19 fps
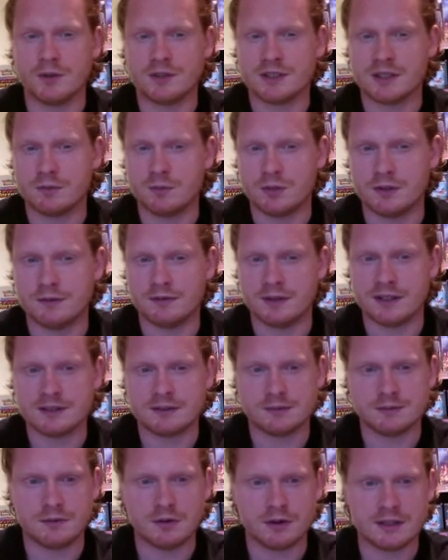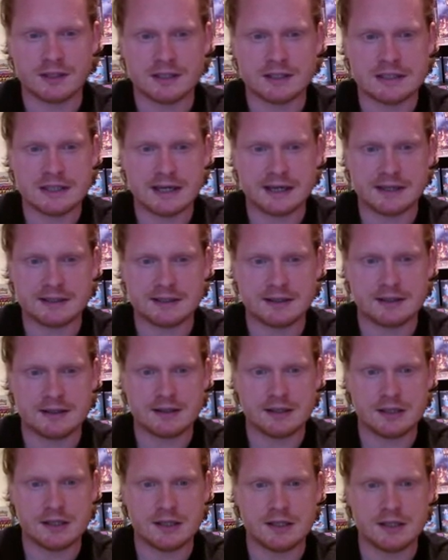which I would have liked to have got in, and
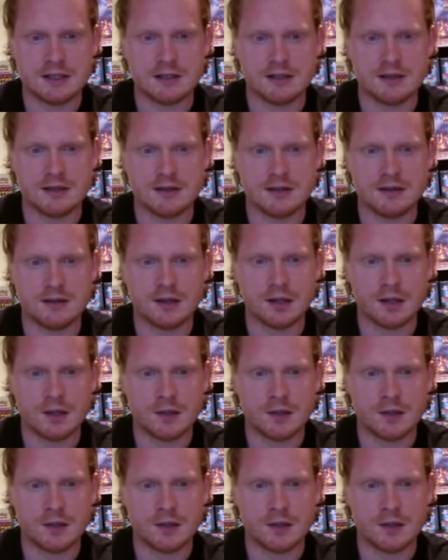the